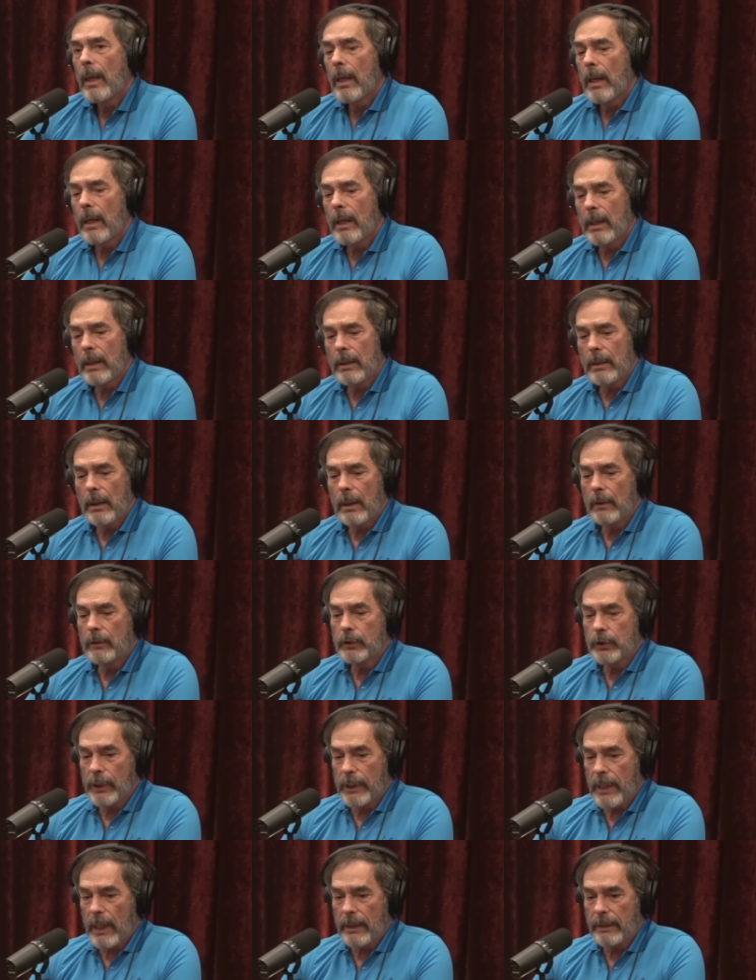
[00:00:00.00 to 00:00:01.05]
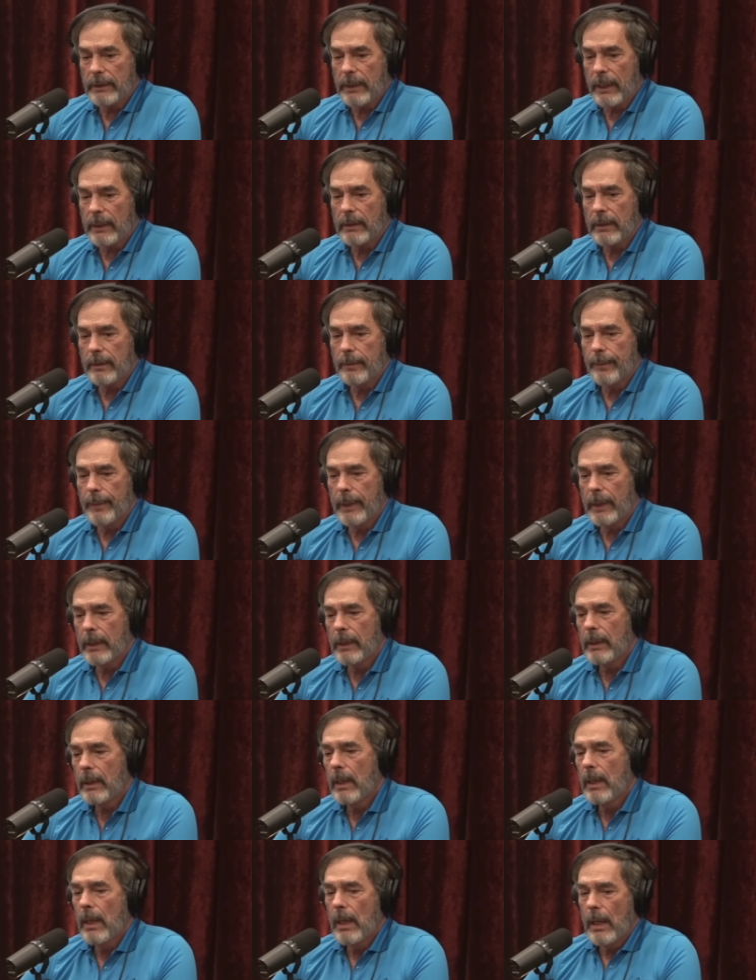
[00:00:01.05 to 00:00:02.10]
And she contacted me
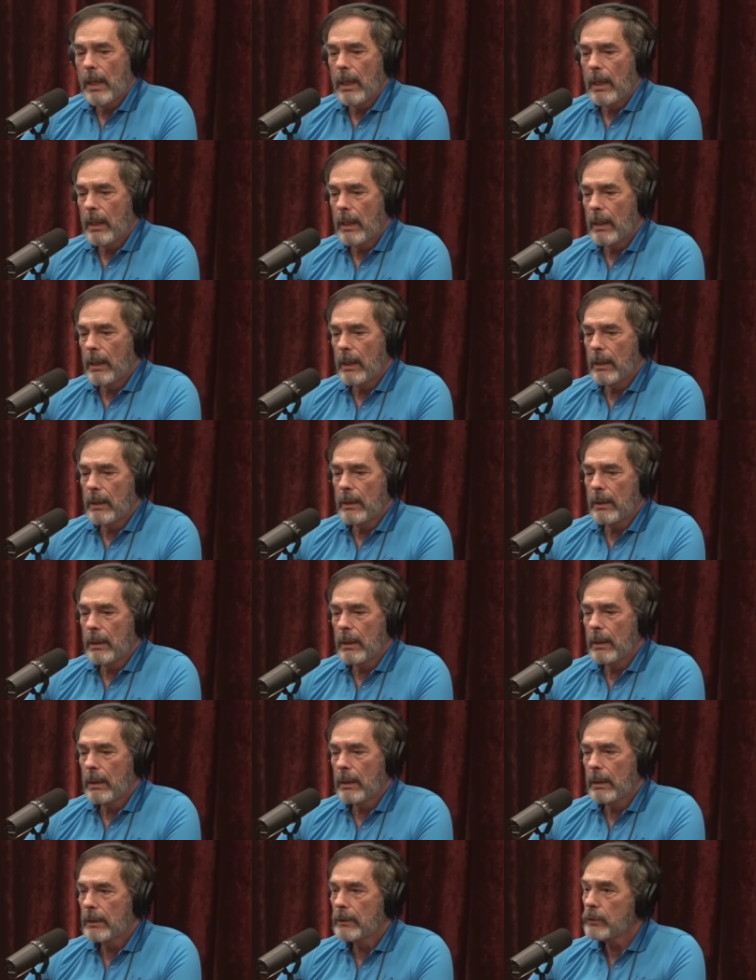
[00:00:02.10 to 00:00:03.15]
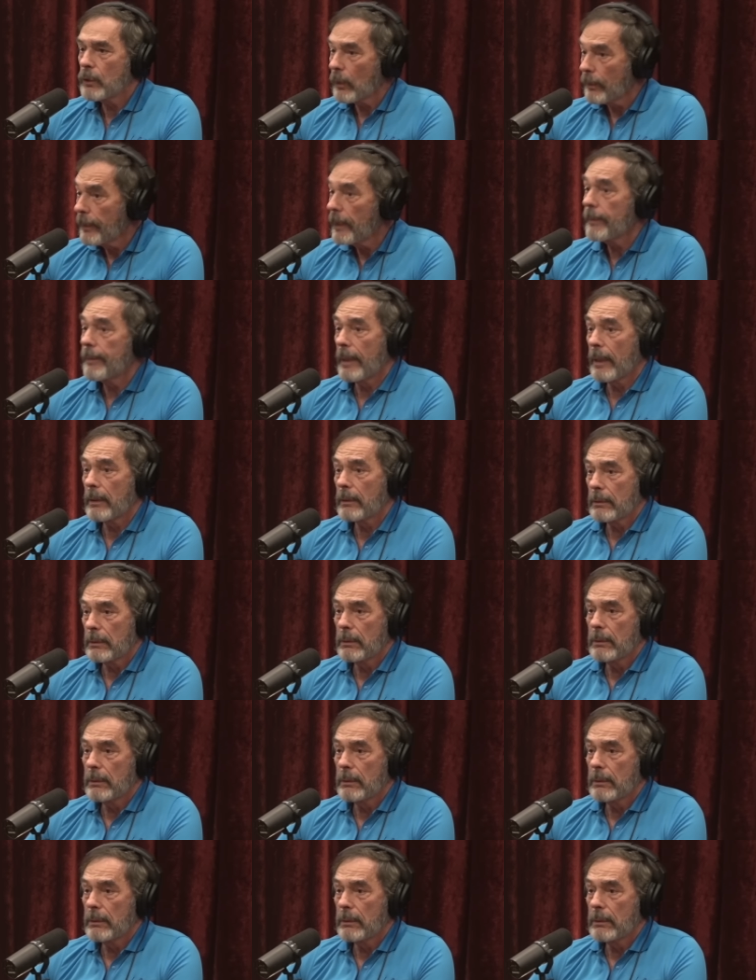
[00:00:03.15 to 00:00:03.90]
and uh, told me about